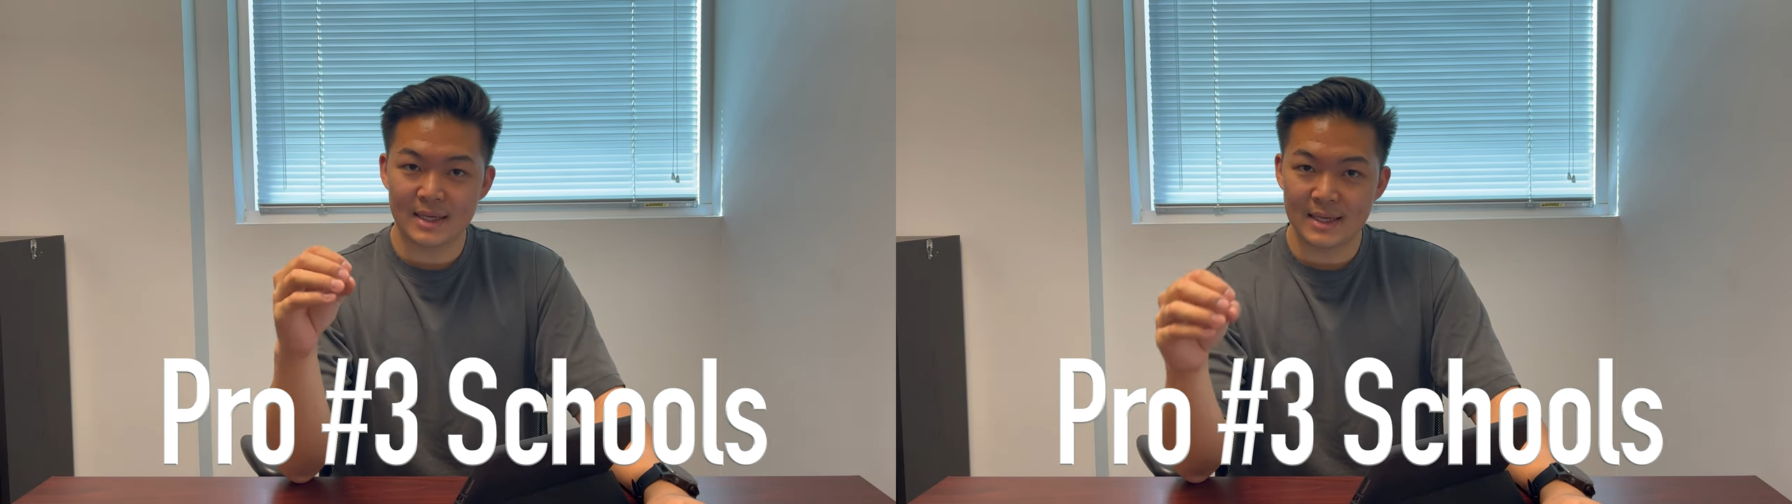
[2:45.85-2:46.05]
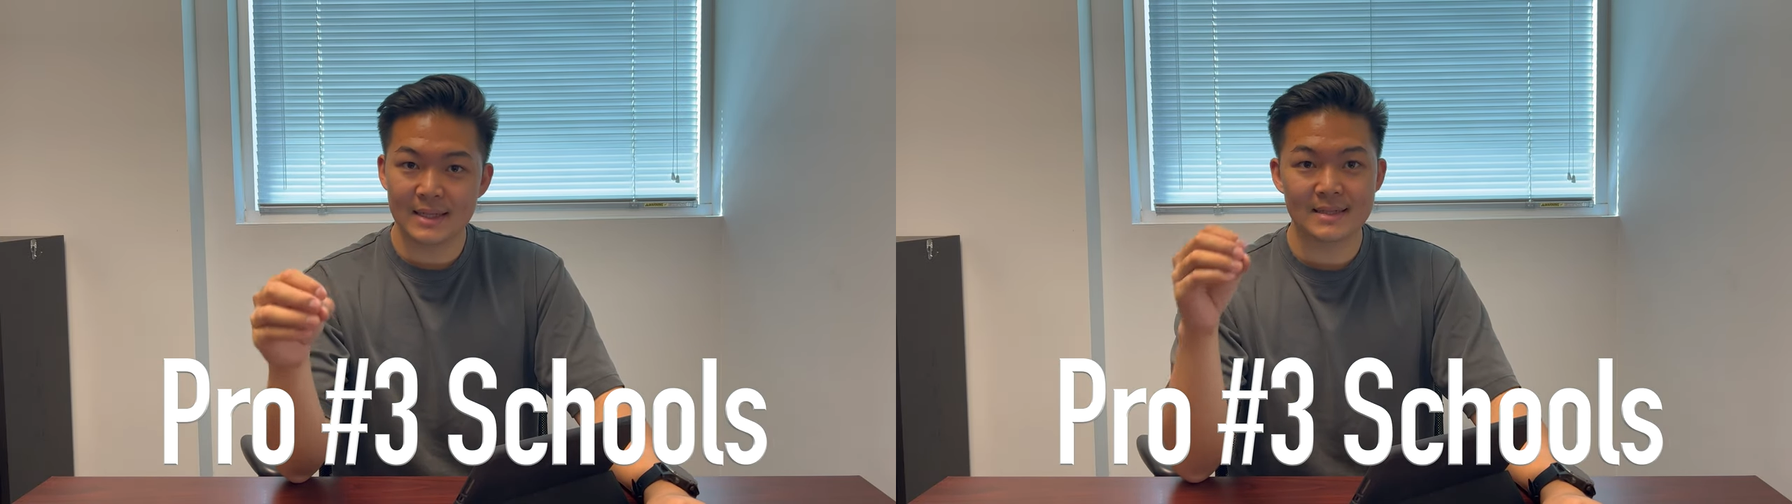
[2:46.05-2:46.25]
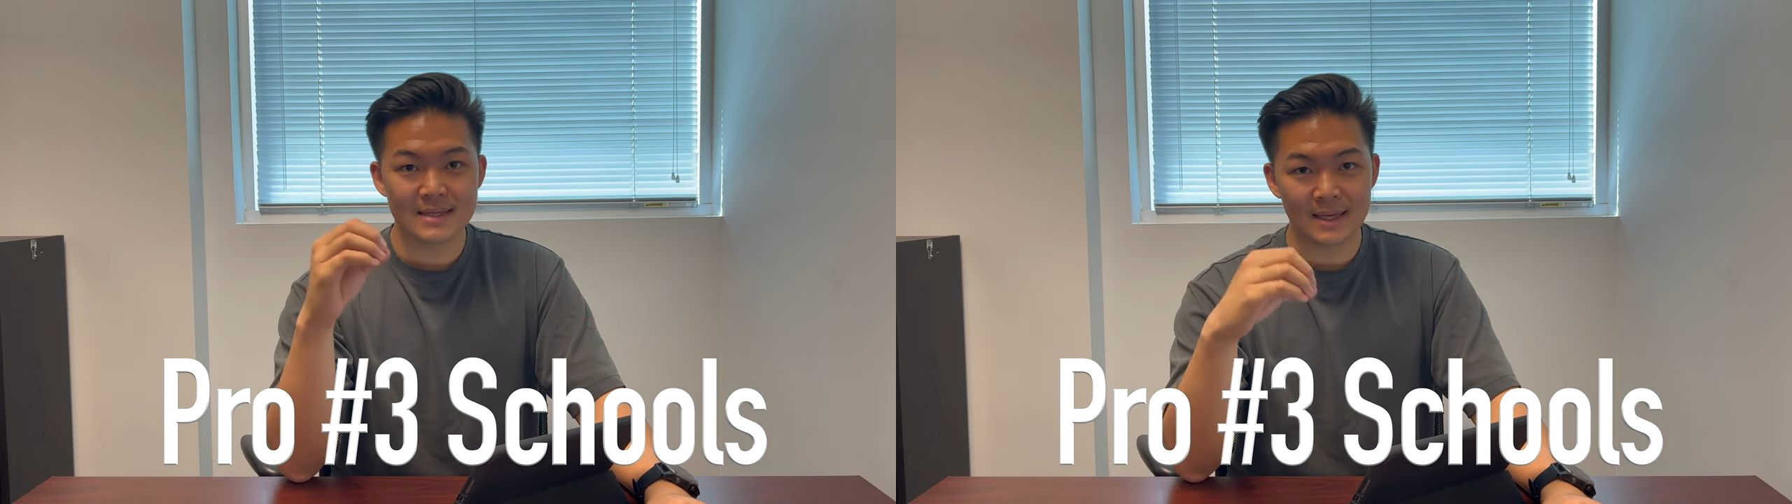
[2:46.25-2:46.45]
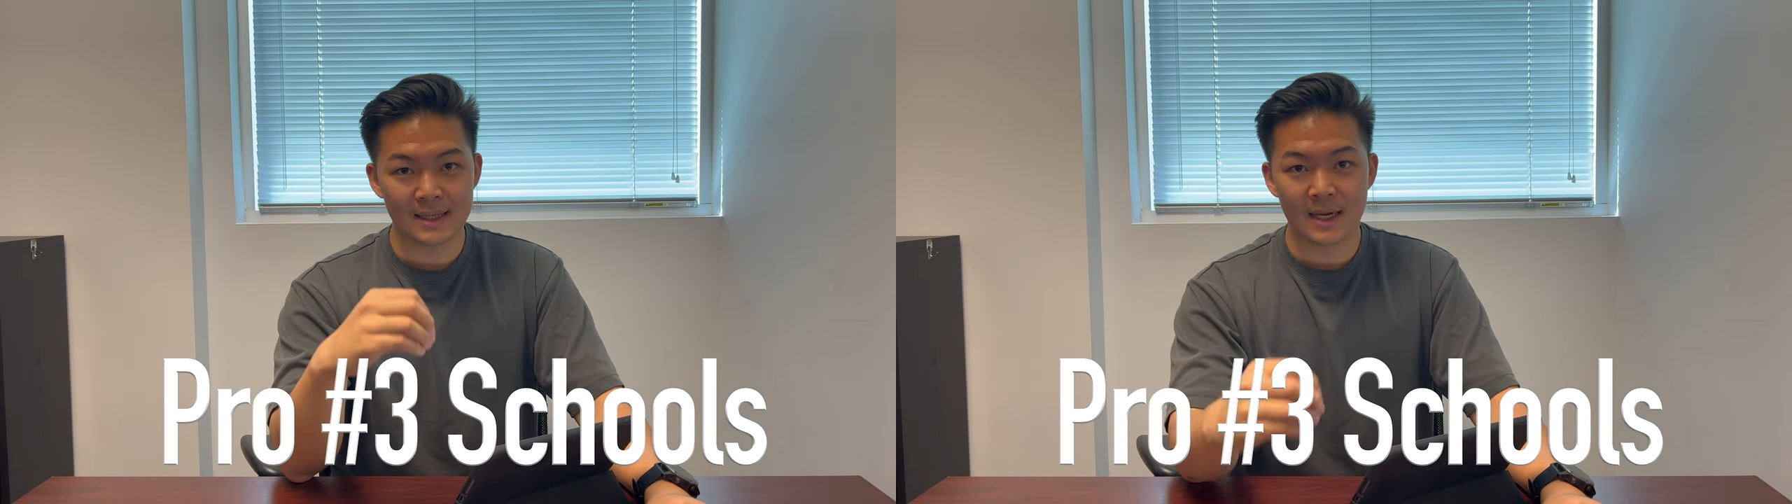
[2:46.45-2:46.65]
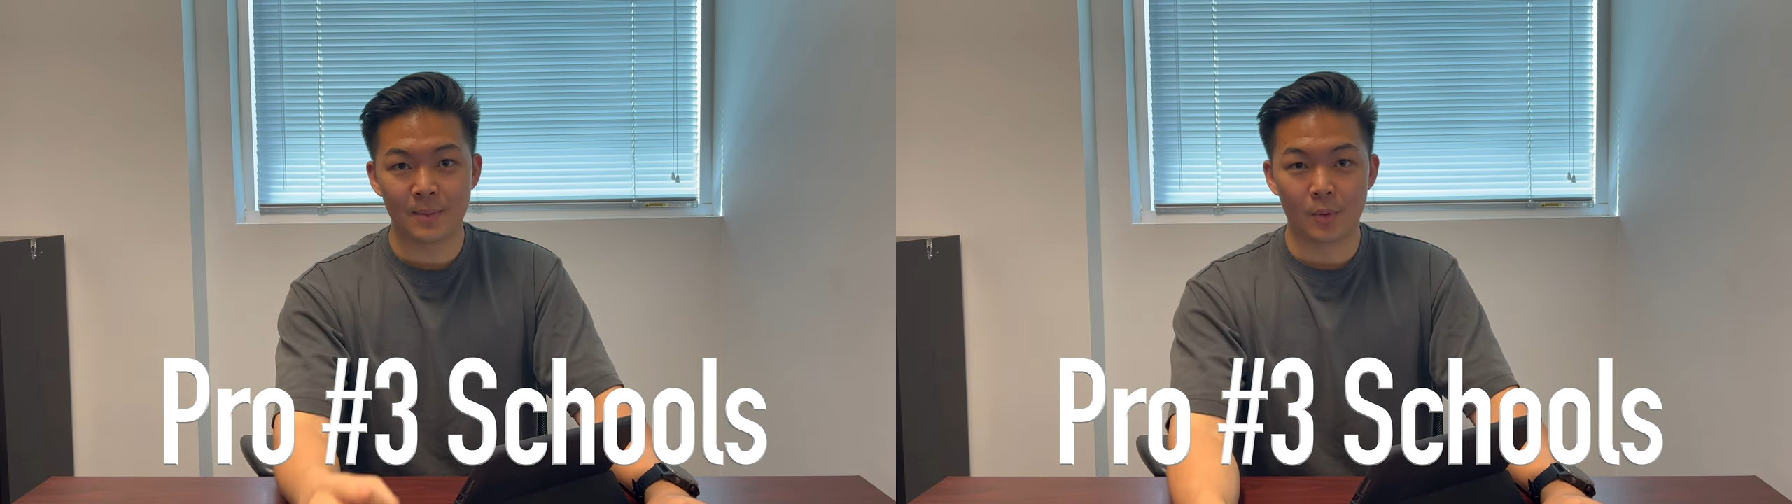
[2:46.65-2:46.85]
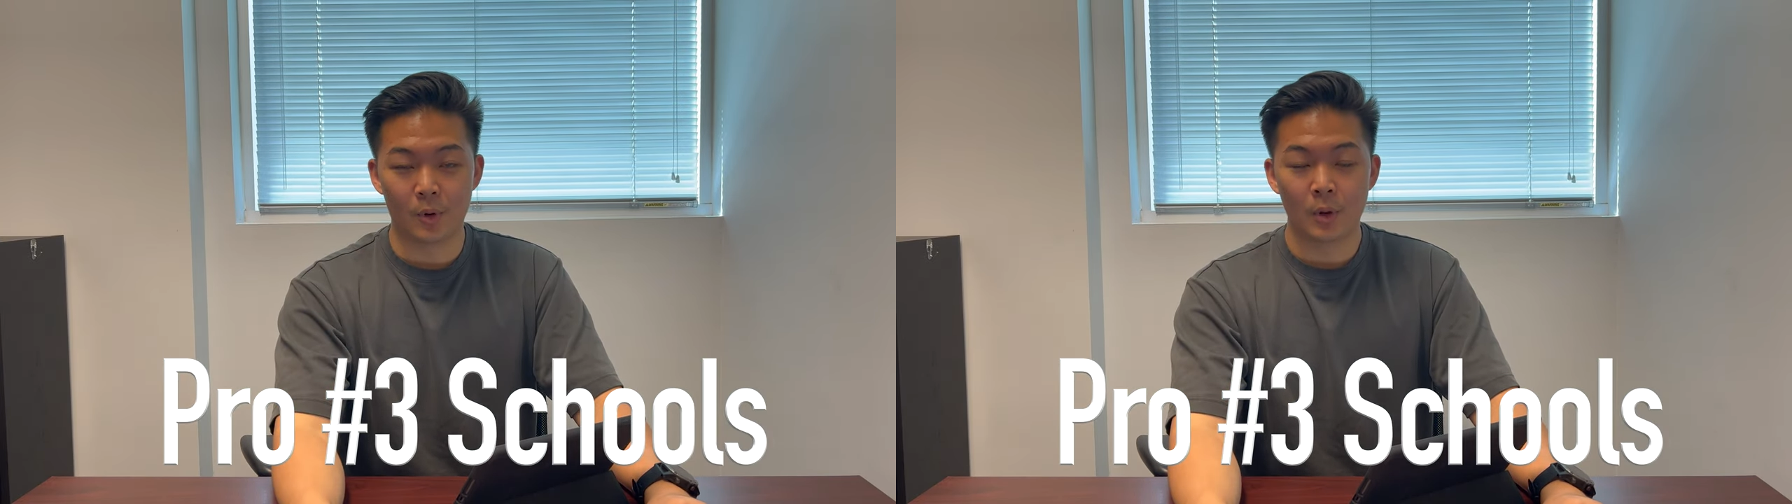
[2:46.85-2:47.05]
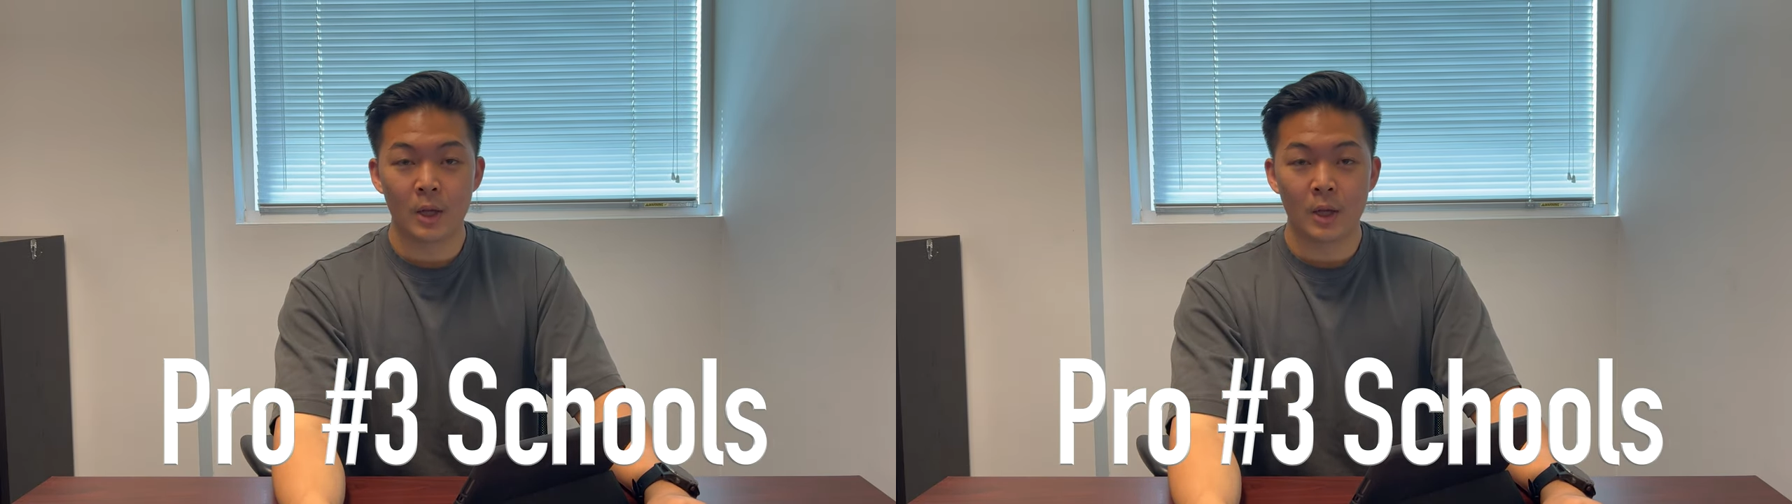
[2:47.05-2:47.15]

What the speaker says: in San Gabriel.